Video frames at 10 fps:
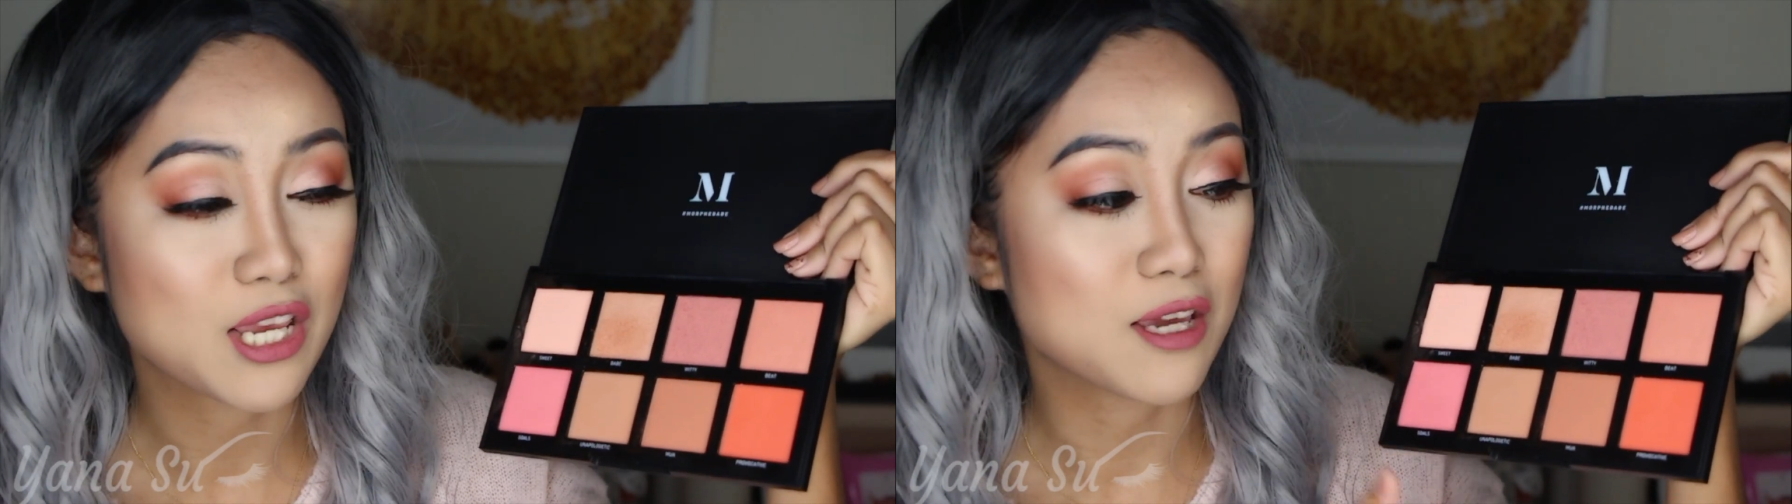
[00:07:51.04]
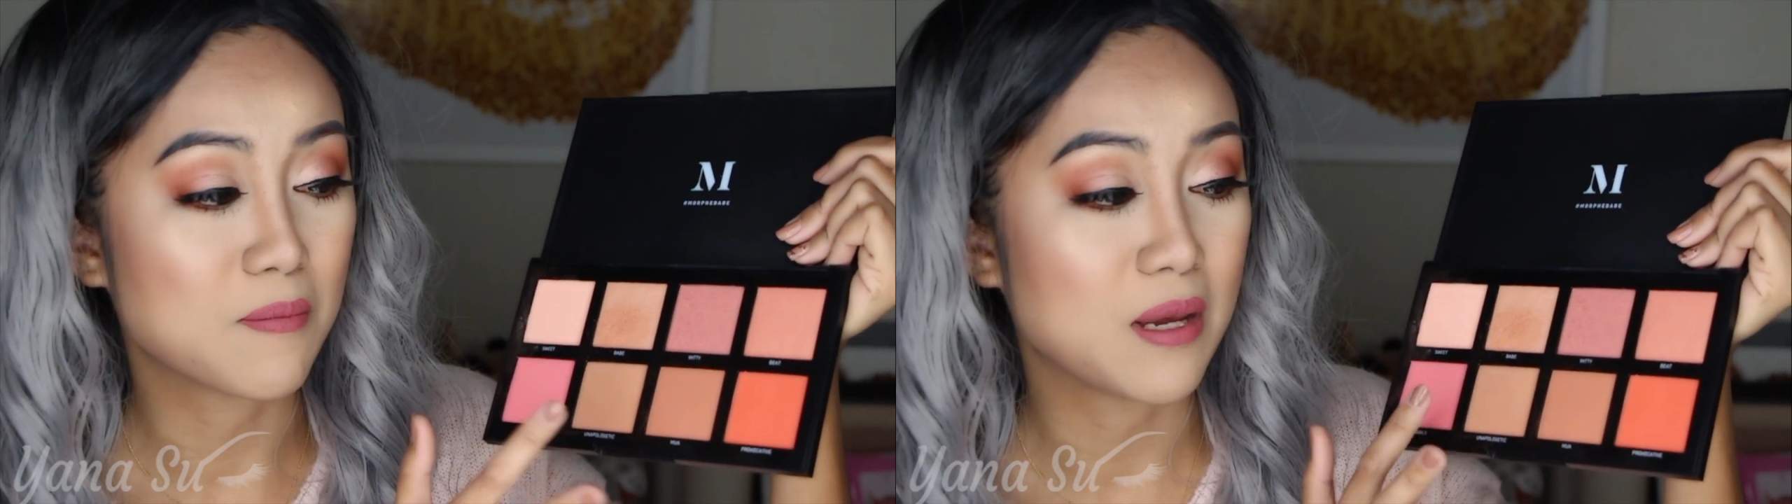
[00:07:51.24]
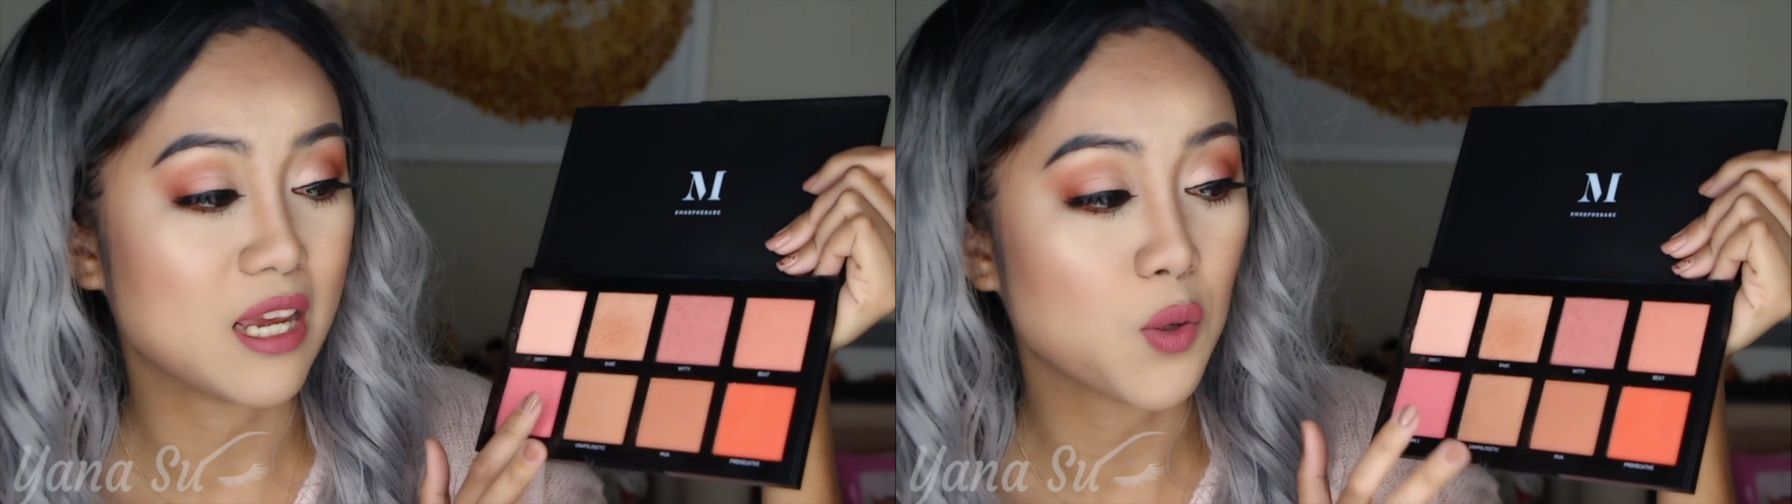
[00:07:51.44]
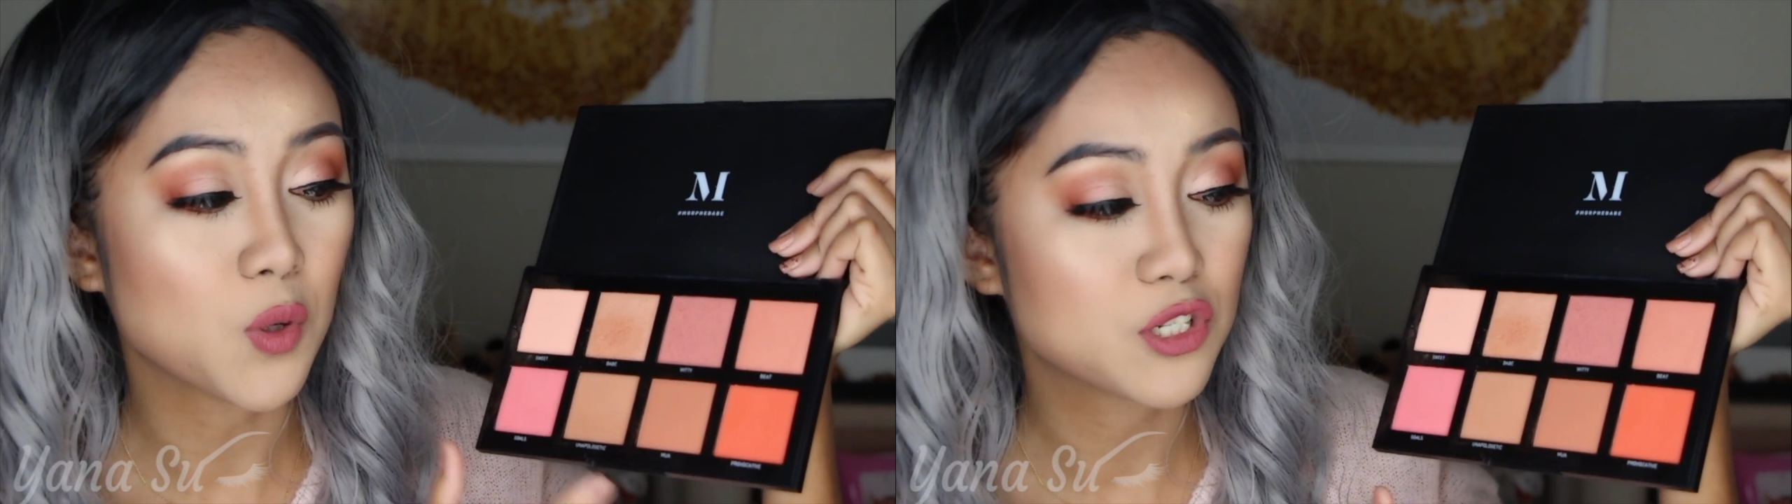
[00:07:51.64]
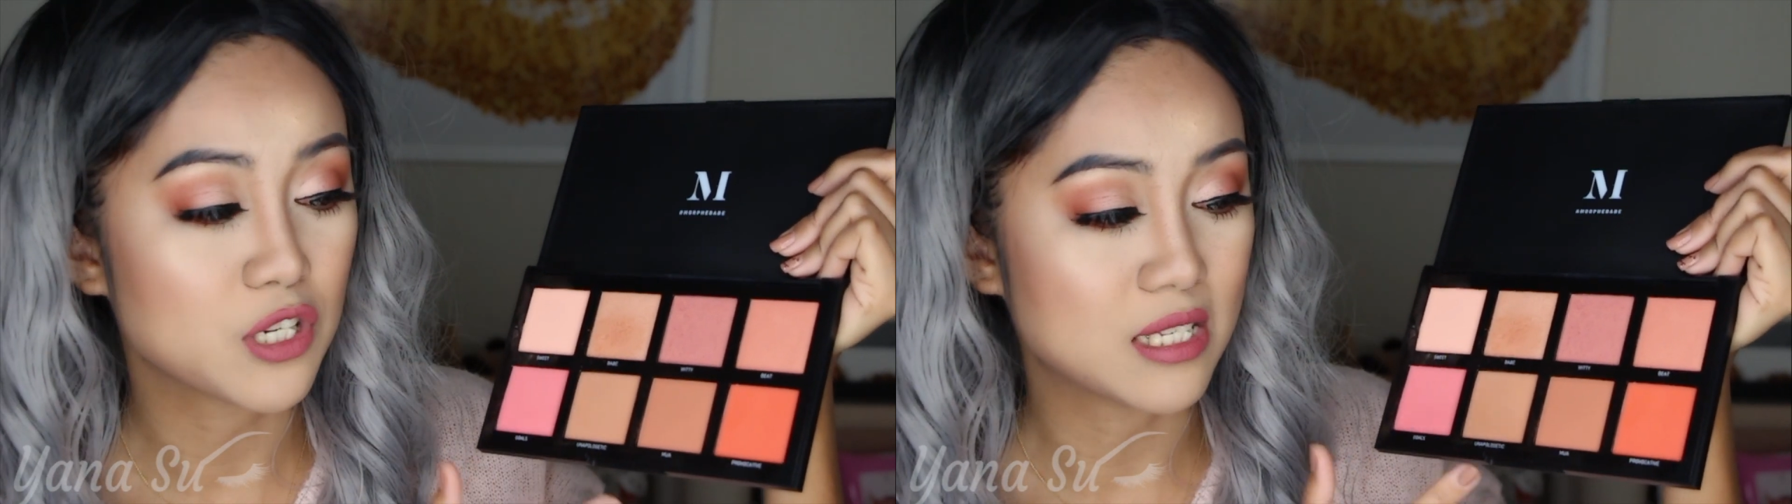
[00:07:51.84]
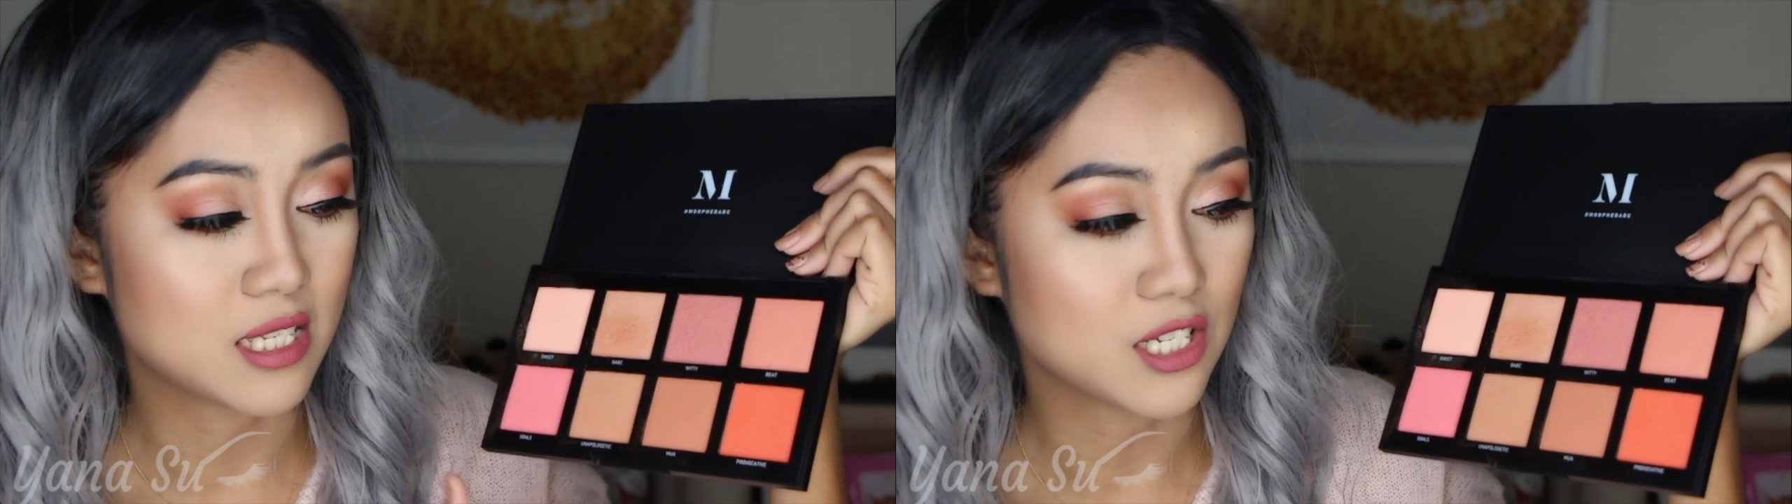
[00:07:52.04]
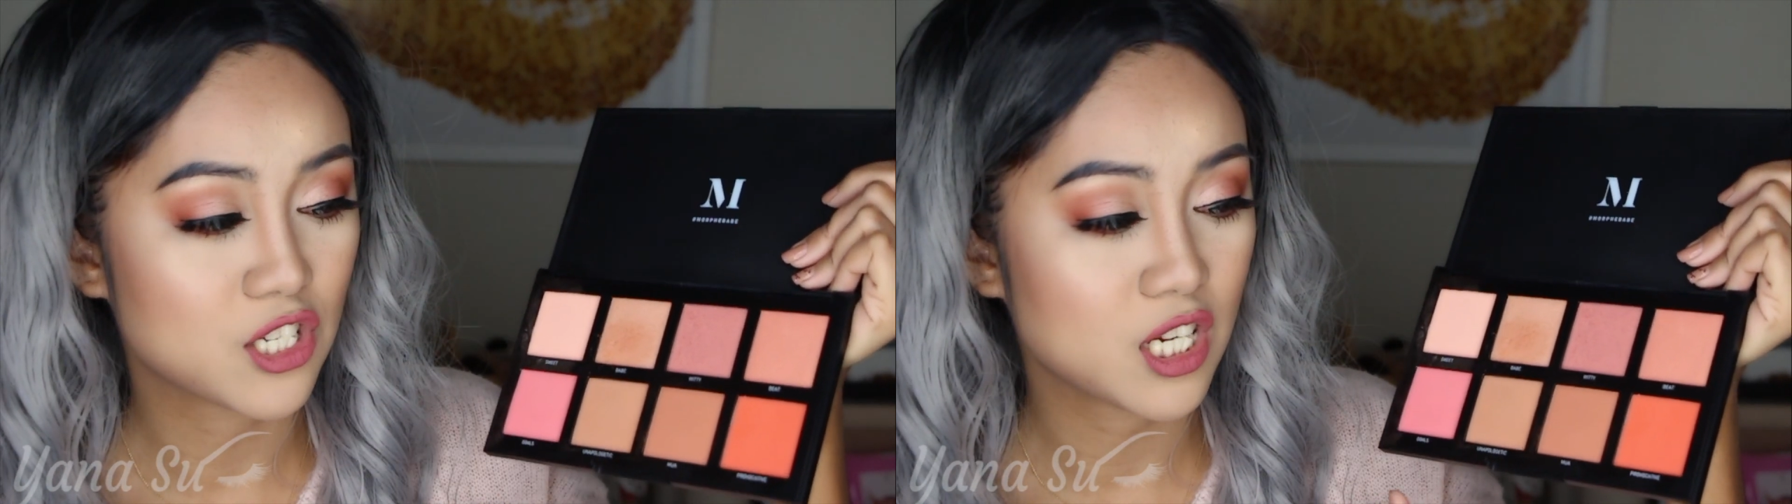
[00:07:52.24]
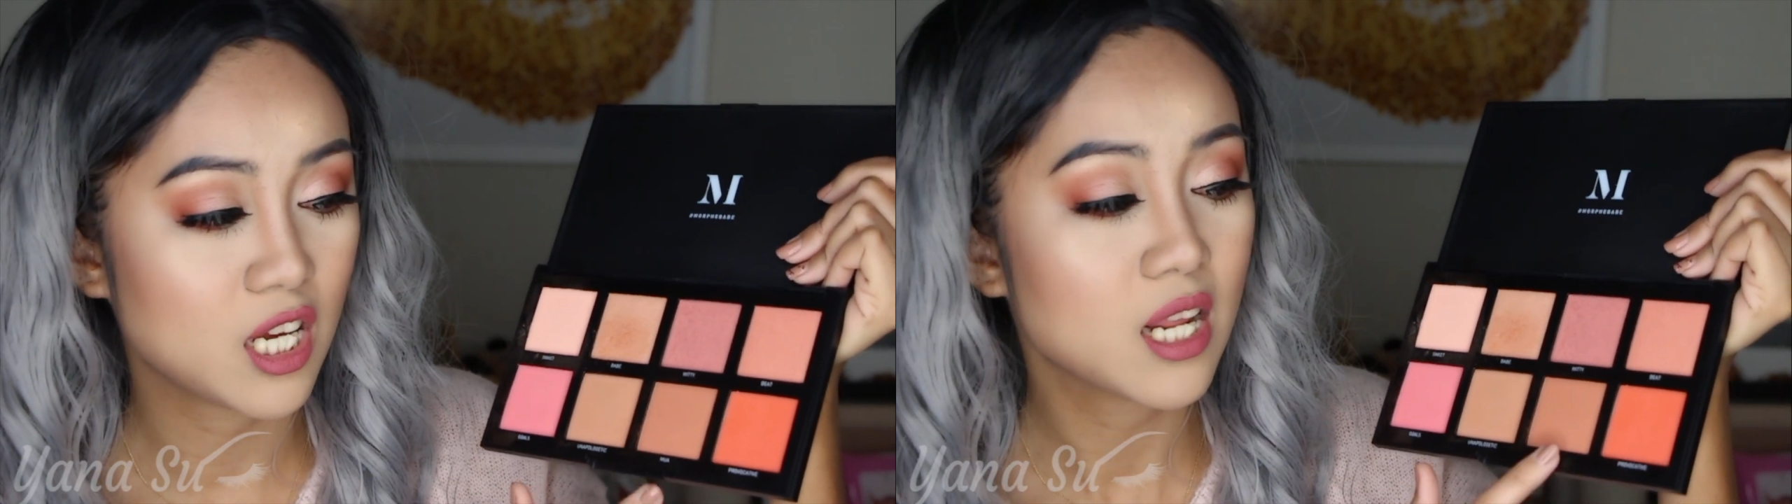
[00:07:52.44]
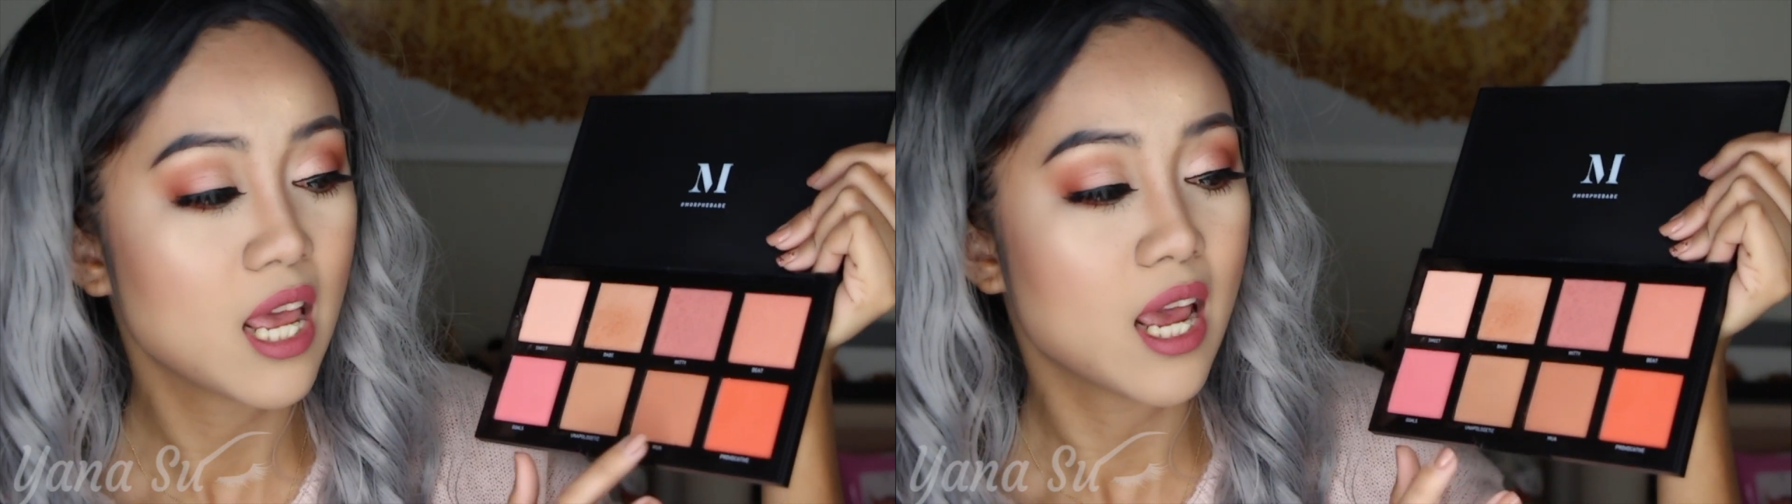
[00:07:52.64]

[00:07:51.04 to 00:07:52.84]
could be your transition